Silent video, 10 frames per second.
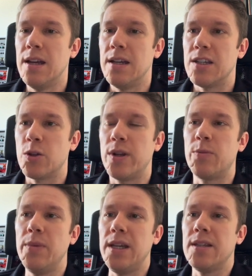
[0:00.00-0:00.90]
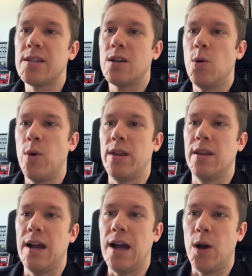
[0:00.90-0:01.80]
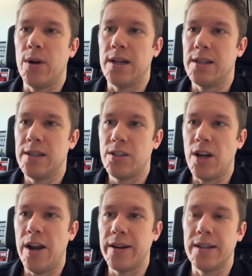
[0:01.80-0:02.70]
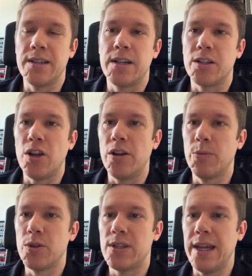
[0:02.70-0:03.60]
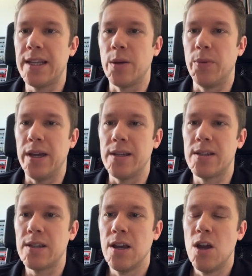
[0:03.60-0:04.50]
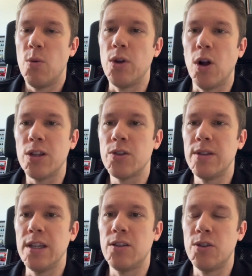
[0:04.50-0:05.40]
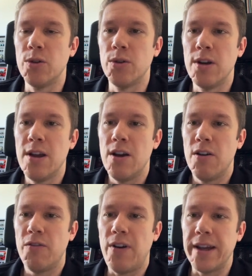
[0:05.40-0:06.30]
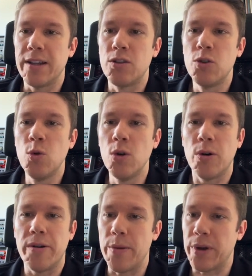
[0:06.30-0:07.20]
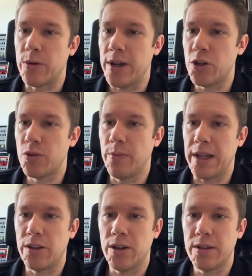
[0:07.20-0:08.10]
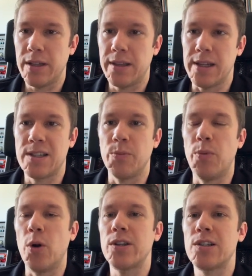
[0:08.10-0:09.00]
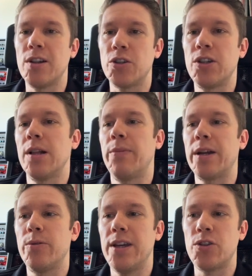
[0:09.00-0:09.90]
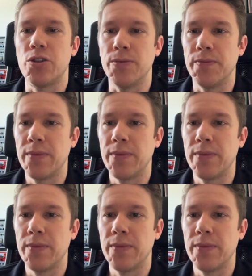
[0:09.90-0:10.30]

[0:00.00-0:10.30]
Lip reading: So that means when our target is an autonomous database, we also need to find a tool or a migration method that supports logical migration,